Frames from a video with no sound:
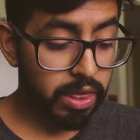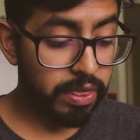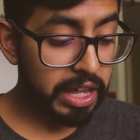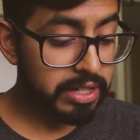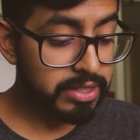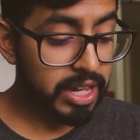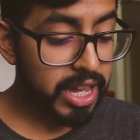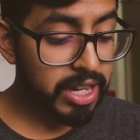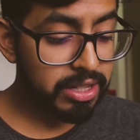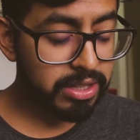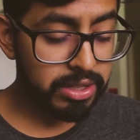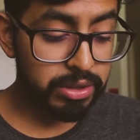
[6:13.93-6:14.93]
They
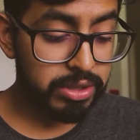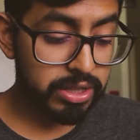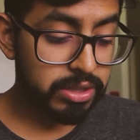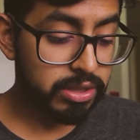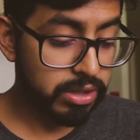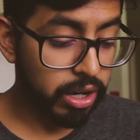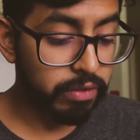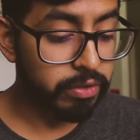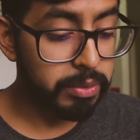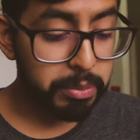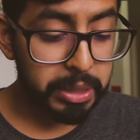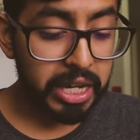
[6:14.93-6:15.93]
say to just start
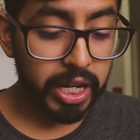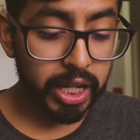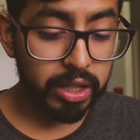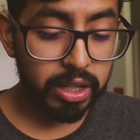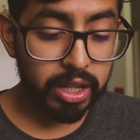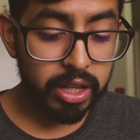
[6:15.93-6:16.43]
from the beginning,